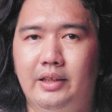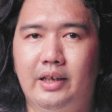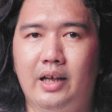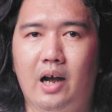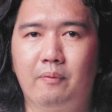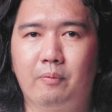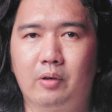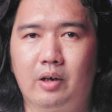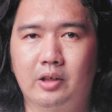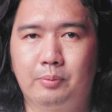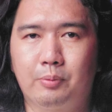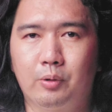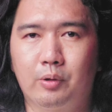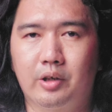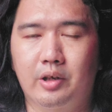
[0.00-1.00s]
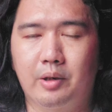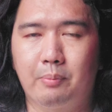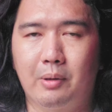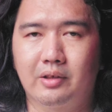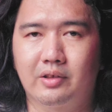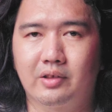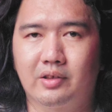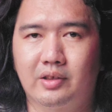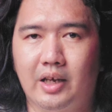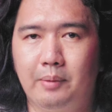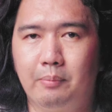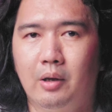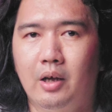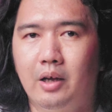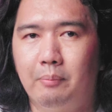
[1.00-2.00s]
The HyperX Fury remains the
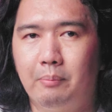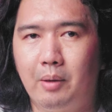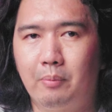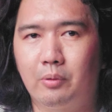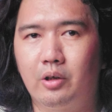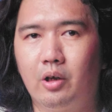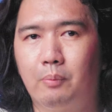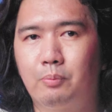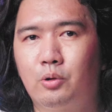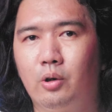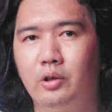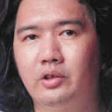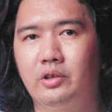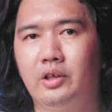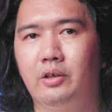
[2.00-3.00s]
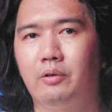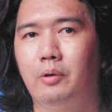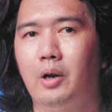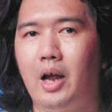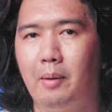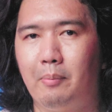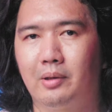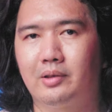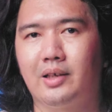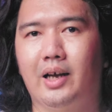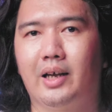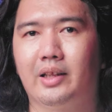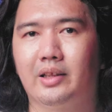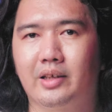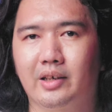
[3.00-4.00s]
same memory of choice here.
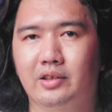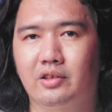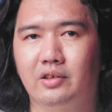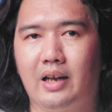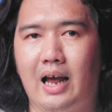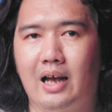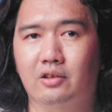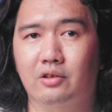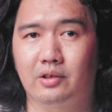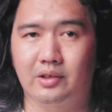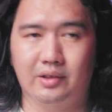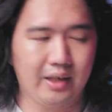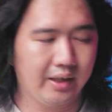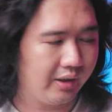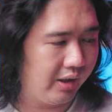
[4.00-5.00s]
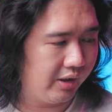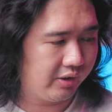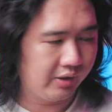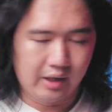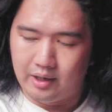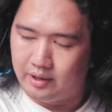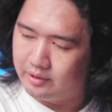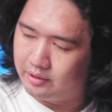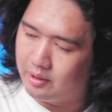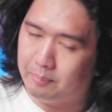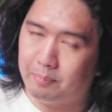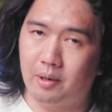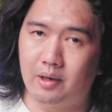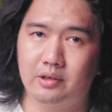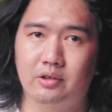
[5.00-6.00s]
MSI and Kingston actually sent us the
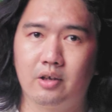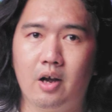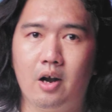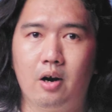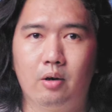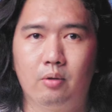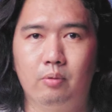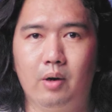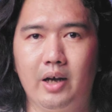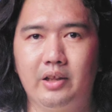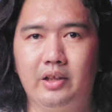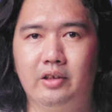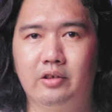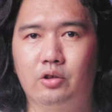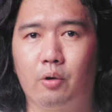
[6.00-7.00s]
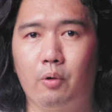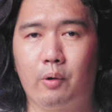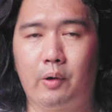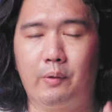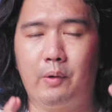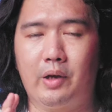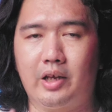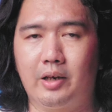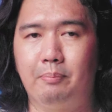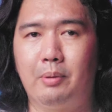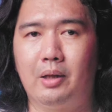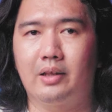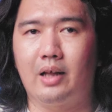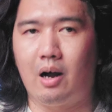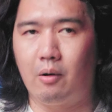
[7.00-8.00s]
parts right here so we can
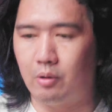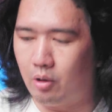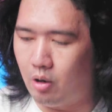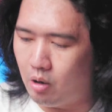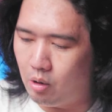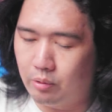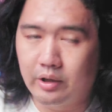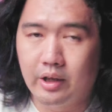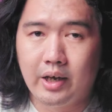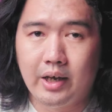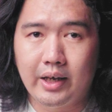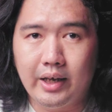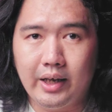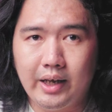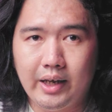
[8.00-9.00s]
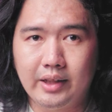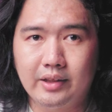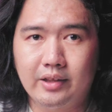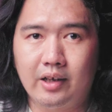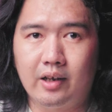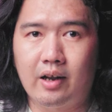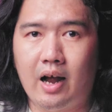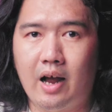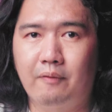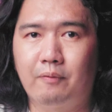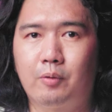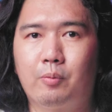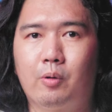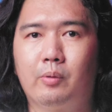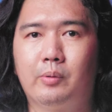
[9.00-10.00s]
build our own Intel
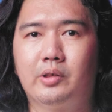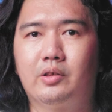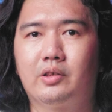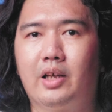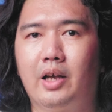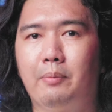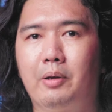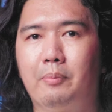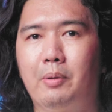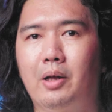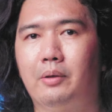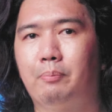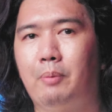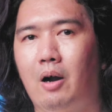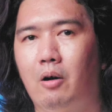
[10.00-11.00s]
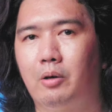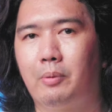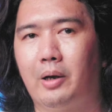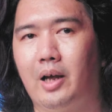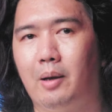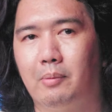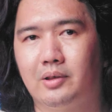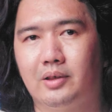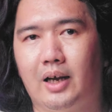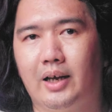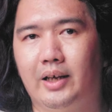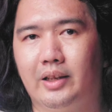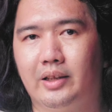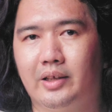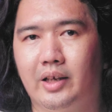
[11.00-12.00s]
high-performance gaming build powered by
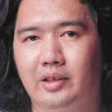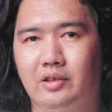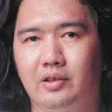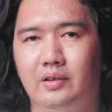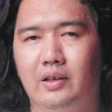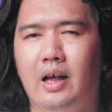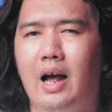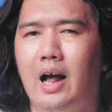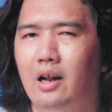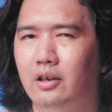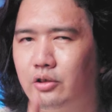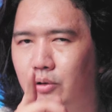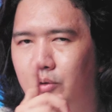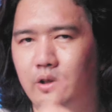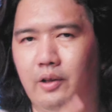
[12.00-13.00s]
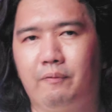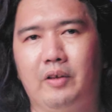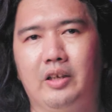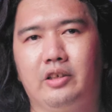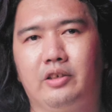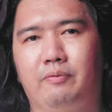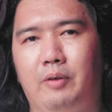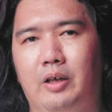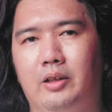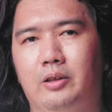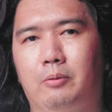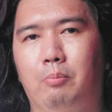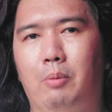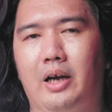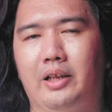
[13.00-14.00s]
MSI in Kingston. I'll show you the finished
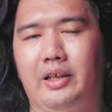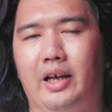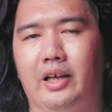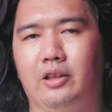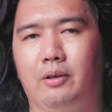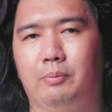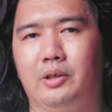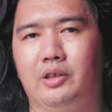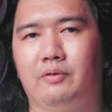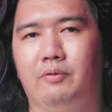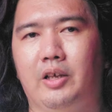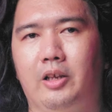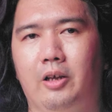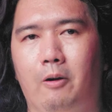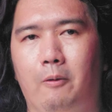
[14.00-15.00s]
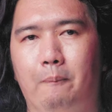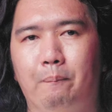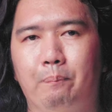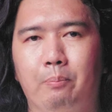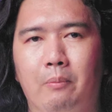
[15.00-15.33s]
build by the end of this video.